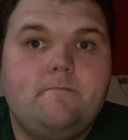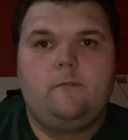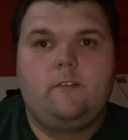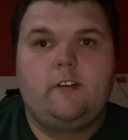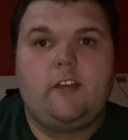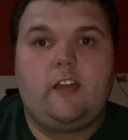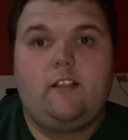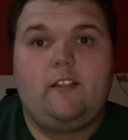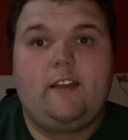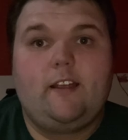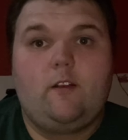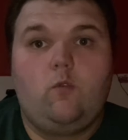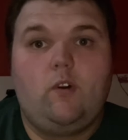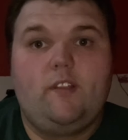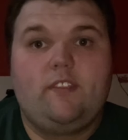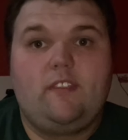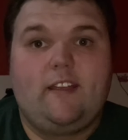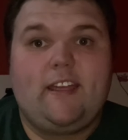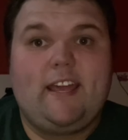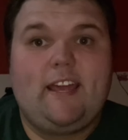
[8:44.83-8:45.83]
Kind of like
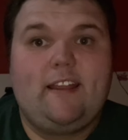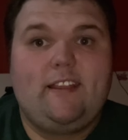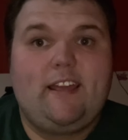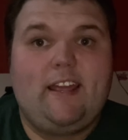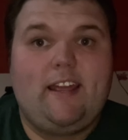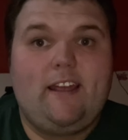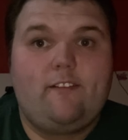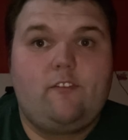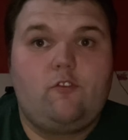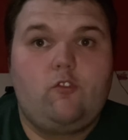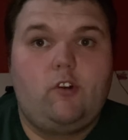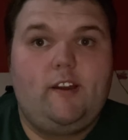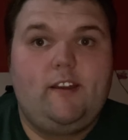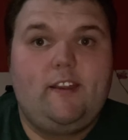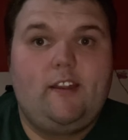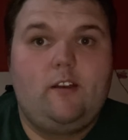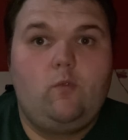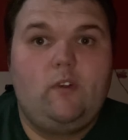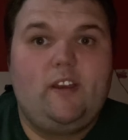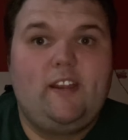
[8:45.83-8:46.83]
what the Cat in the Hat story
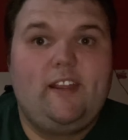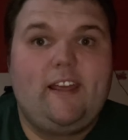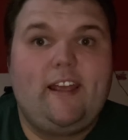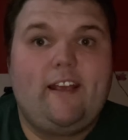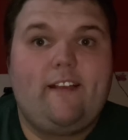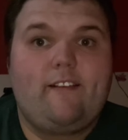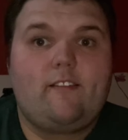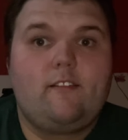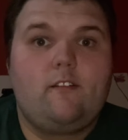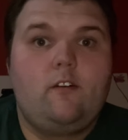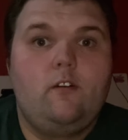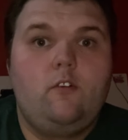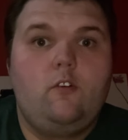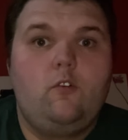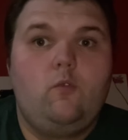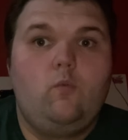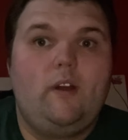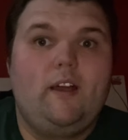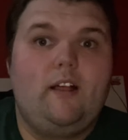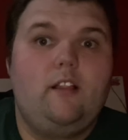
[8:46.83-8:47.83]
did when it asked,
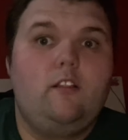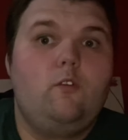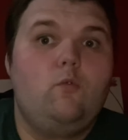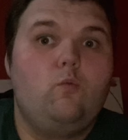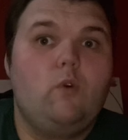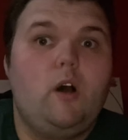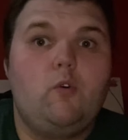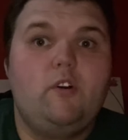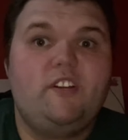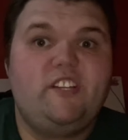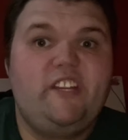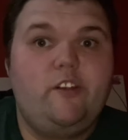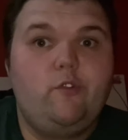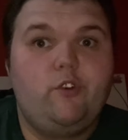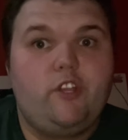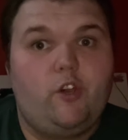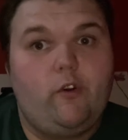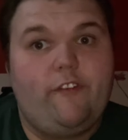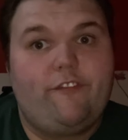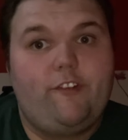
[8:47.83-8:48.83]
well, what would you
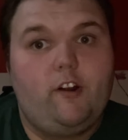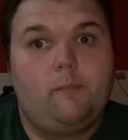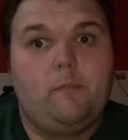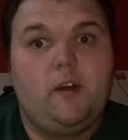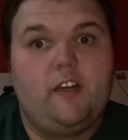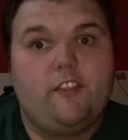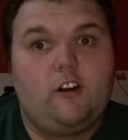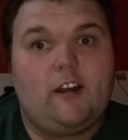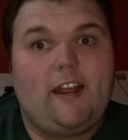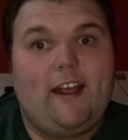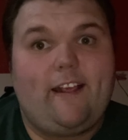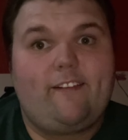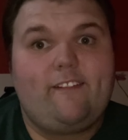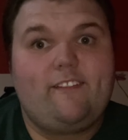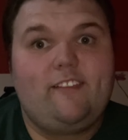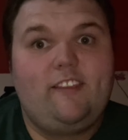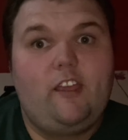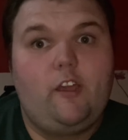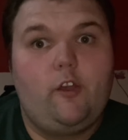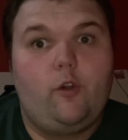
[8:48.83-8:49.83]
do if your mother
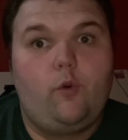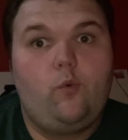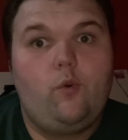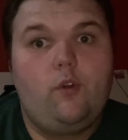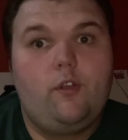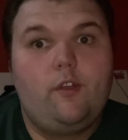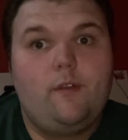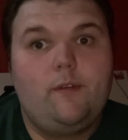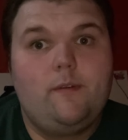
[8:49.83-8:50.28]
asked you?